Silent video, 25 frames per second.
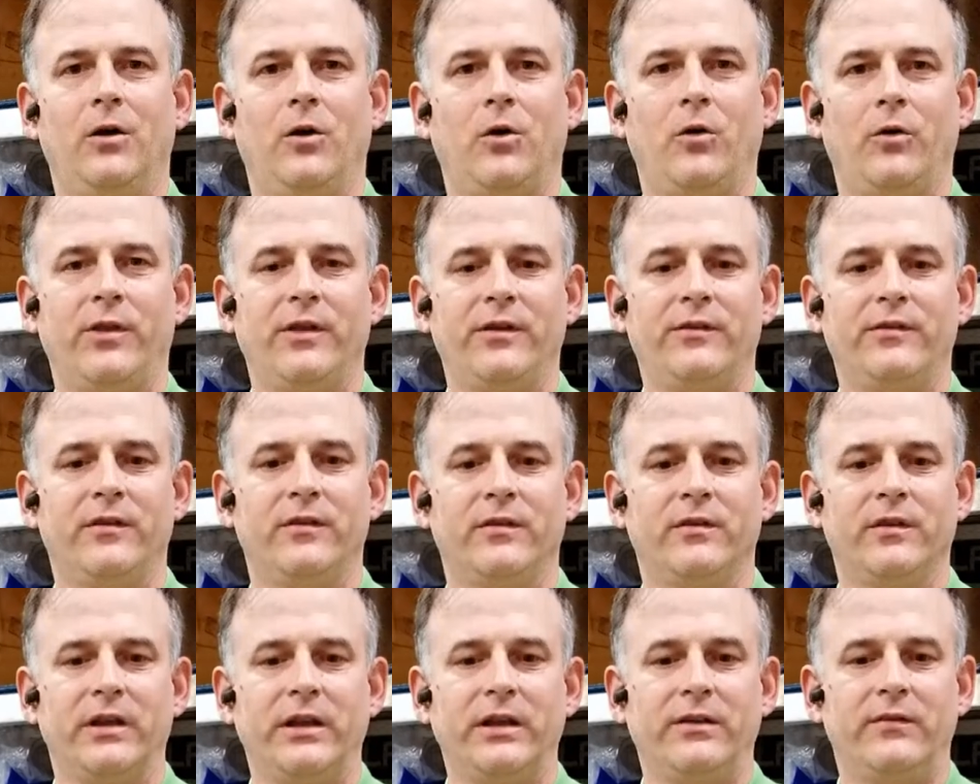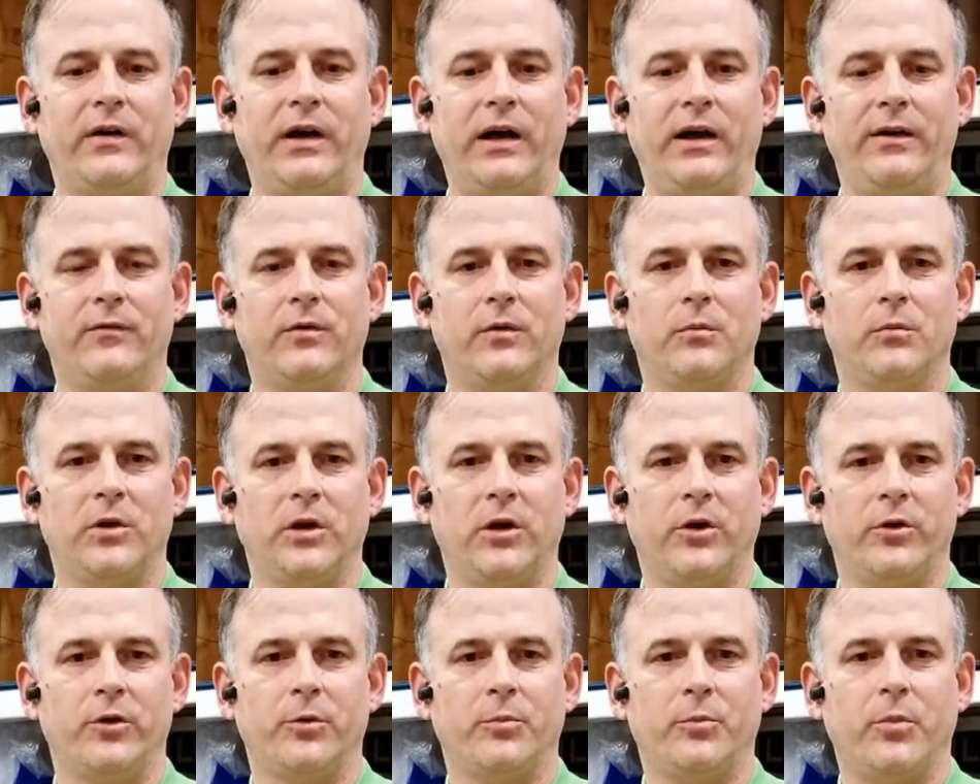this is Levi from
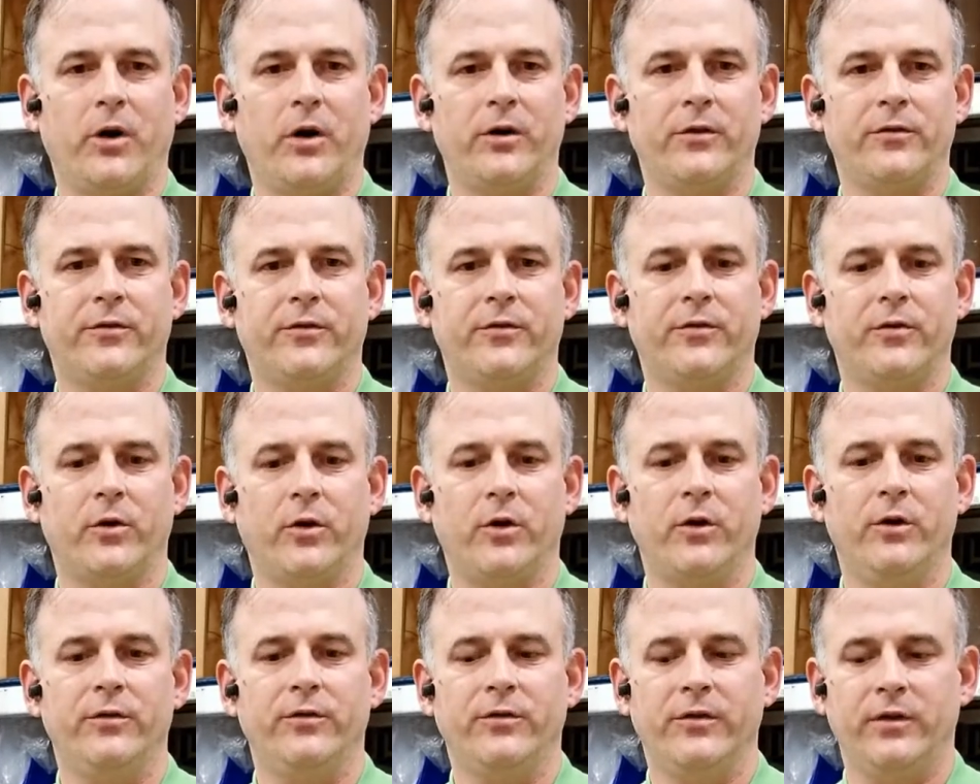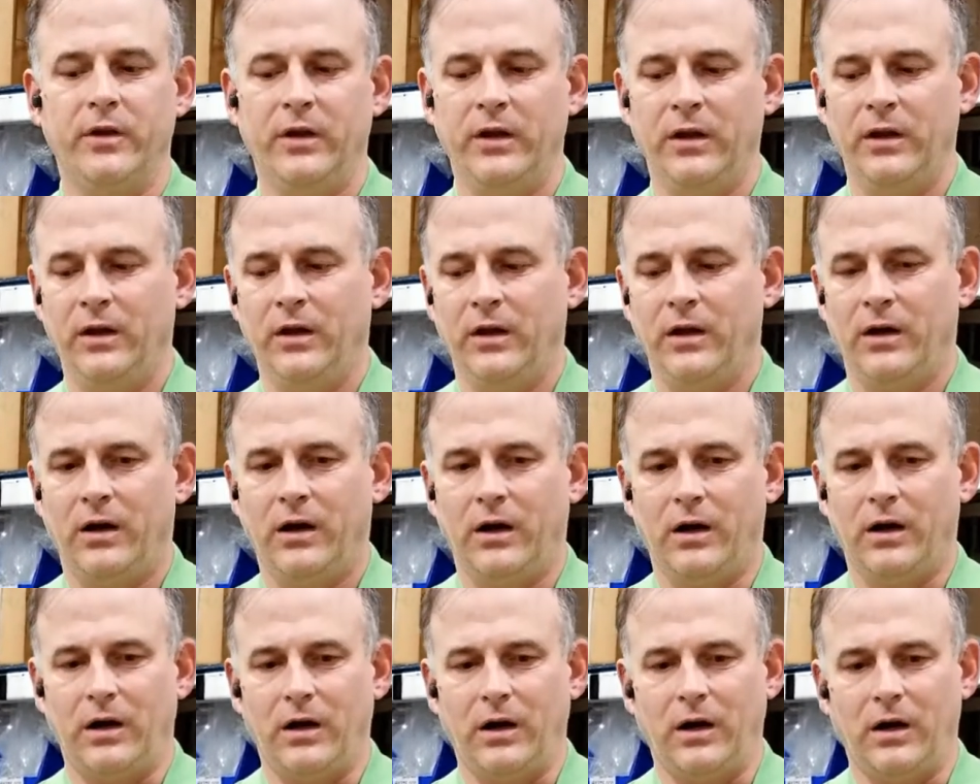Loader Parts Source,
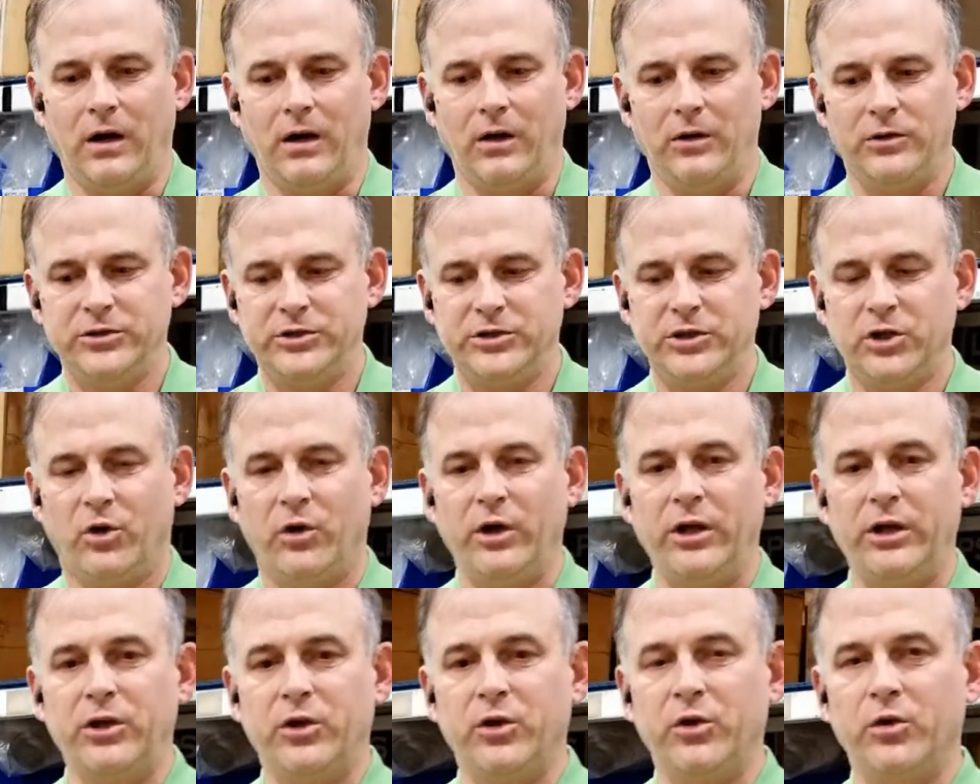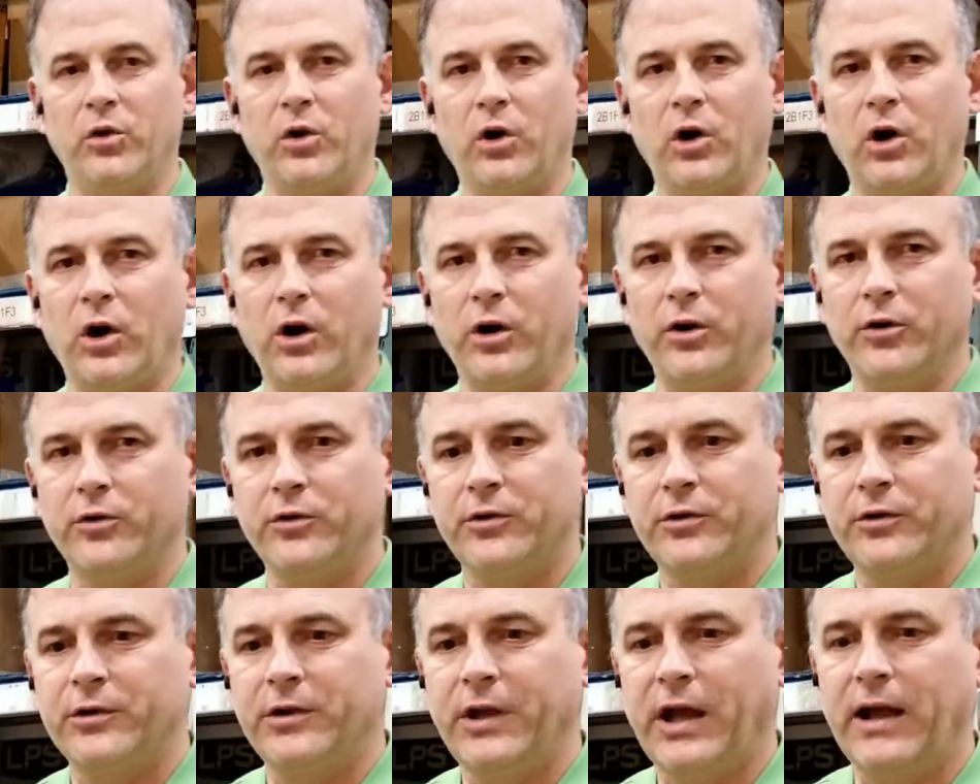showing you our
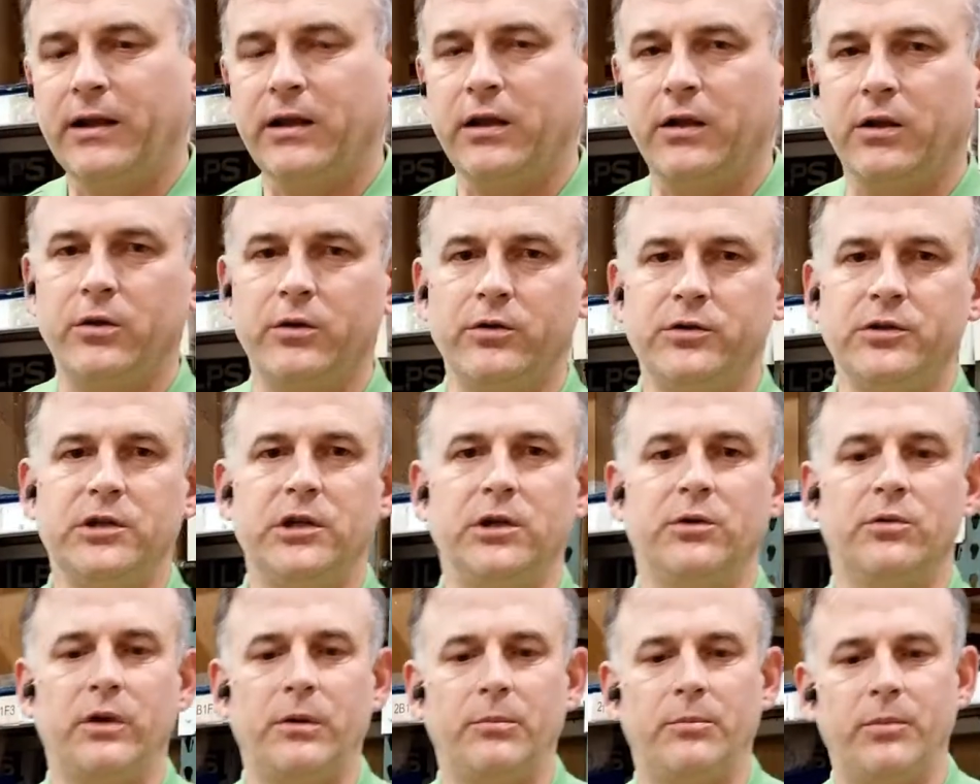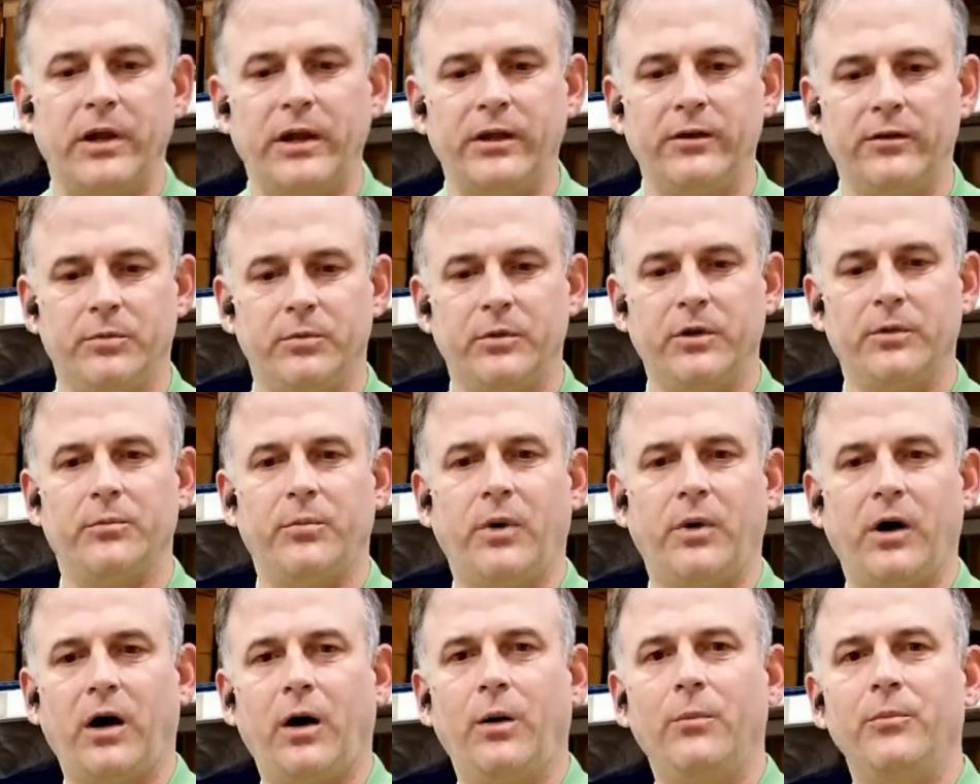Takeuchi replacement
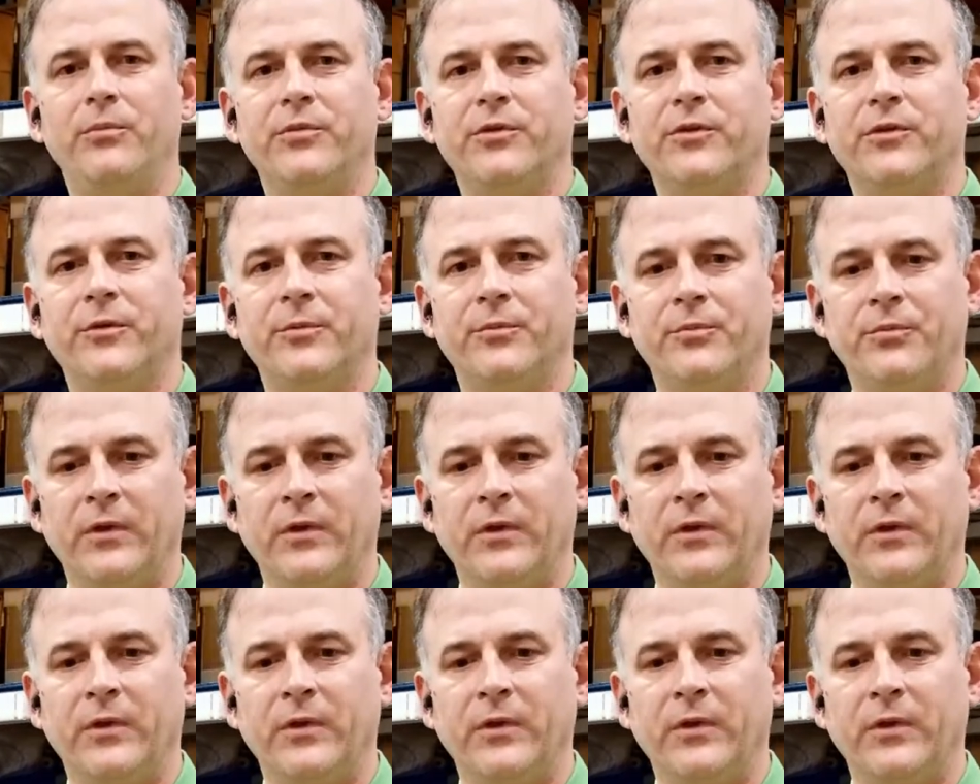pumps.